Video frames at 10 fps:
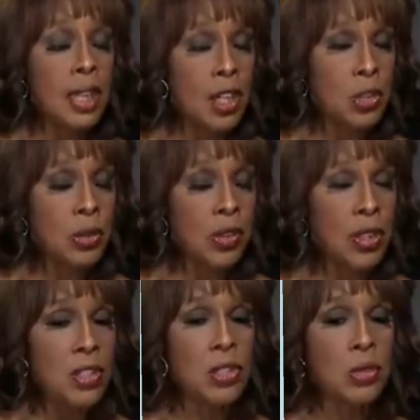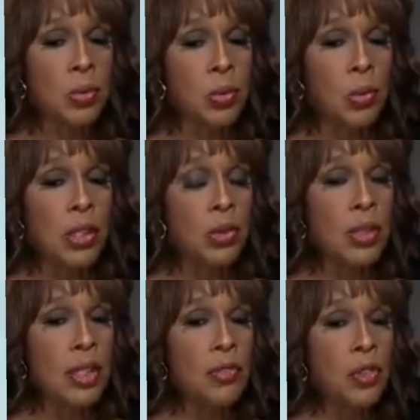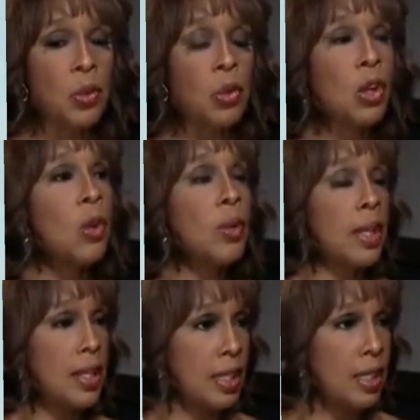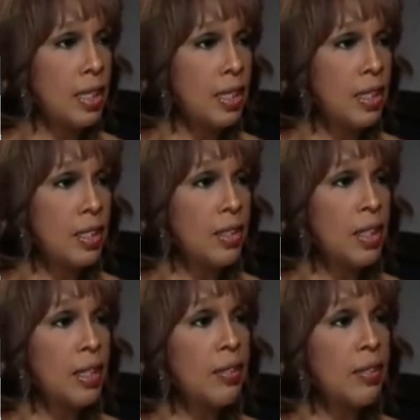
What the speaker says: you, and especially not no daughter. That most certainly, because